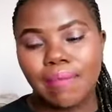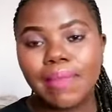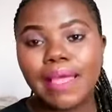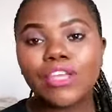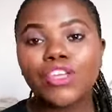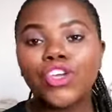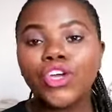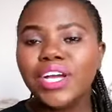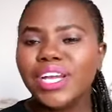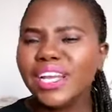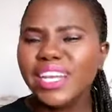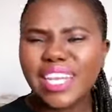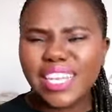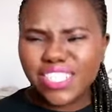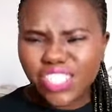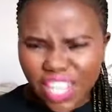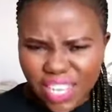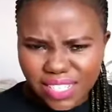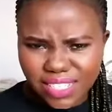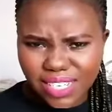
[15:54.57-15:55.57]
Like, you're gonna
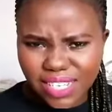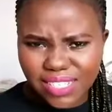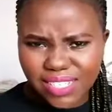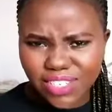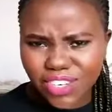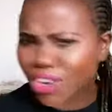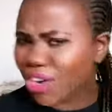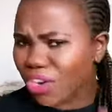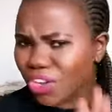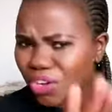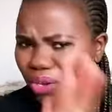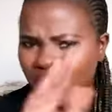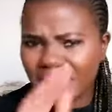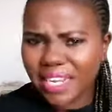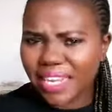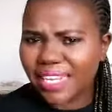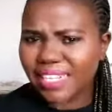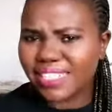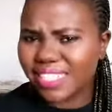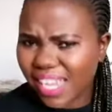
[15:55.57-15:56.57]
get justice, girl, you're
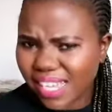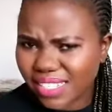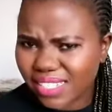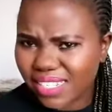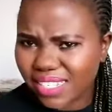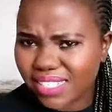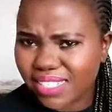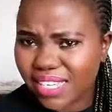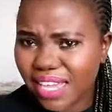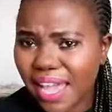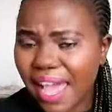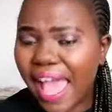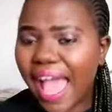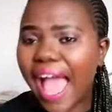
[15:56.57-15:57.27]
gonna get justice.